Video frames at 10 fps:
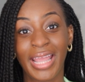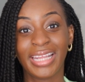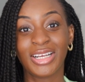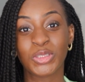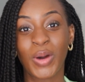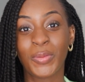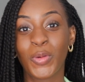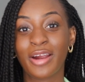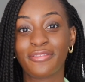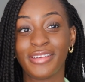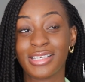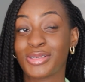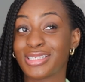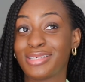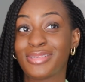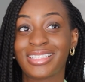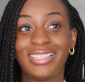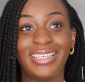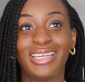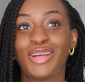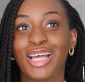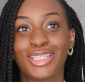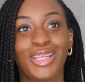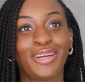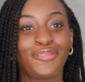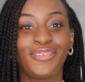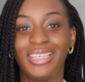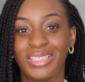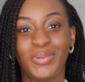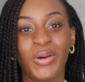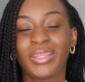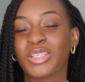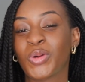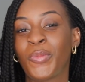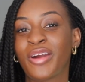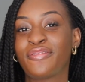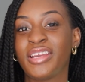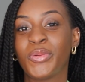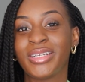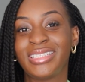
then there's one more fee. So it seems like TD has a lot of fees, but there's one more fee with